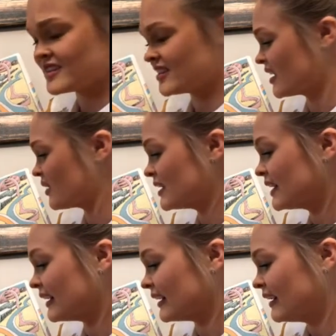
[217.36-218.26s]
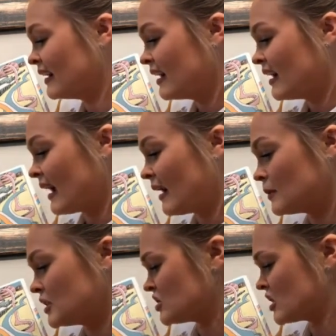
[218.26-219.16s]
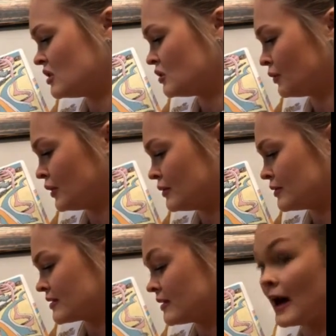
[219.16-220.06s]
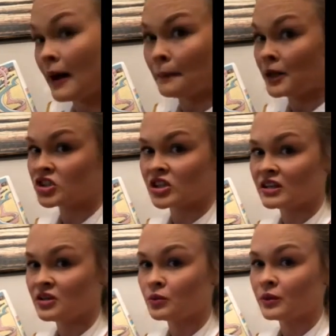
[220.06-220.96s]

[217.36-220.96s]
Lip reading: to go in? How much can you lose? How much can you